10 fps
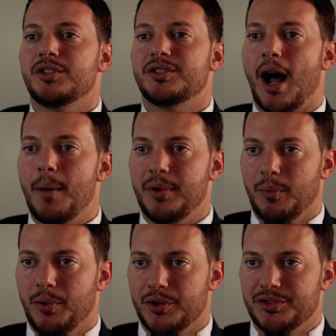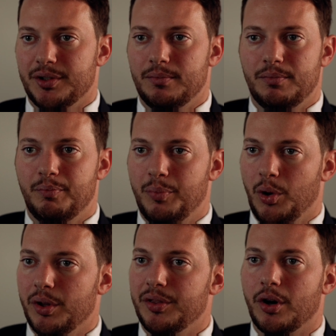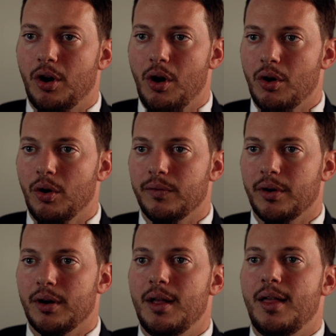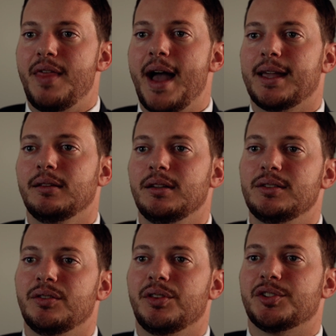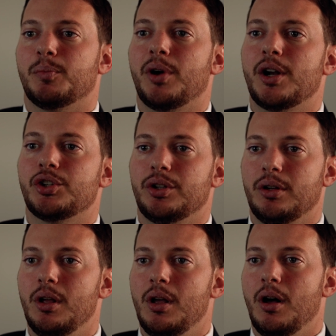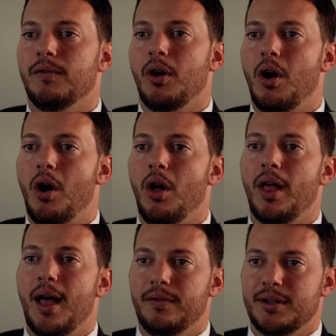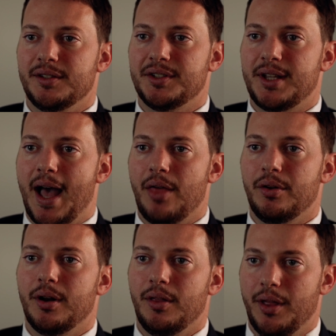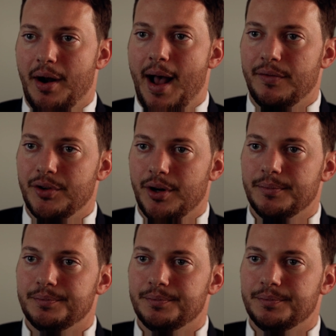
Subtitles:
stopping a person, pulling their car over, that can lead to the suppression of all evidence gathered thereafter.